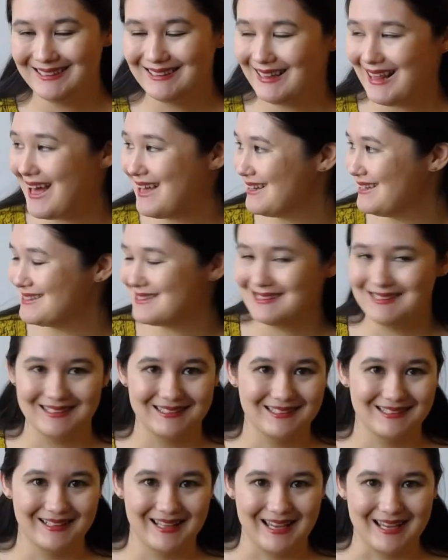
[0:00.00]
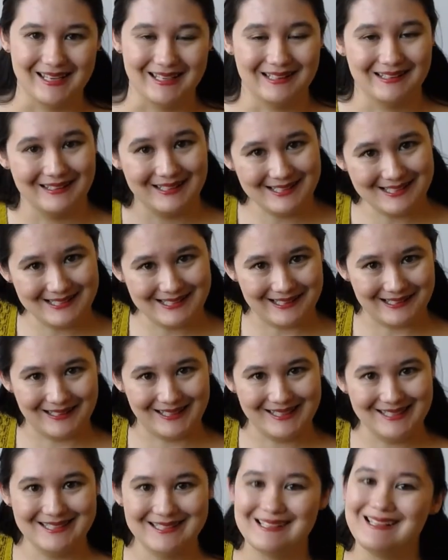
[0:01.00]
that has looked like this
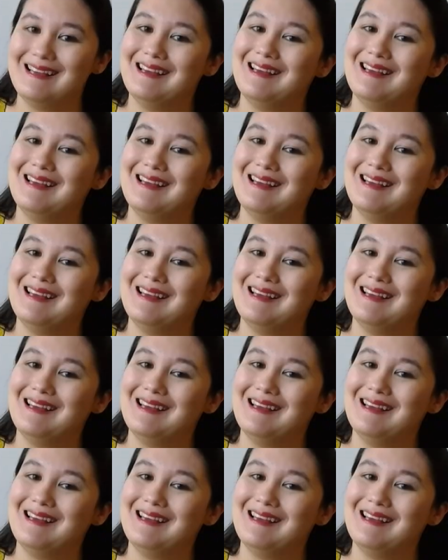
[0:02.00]
series,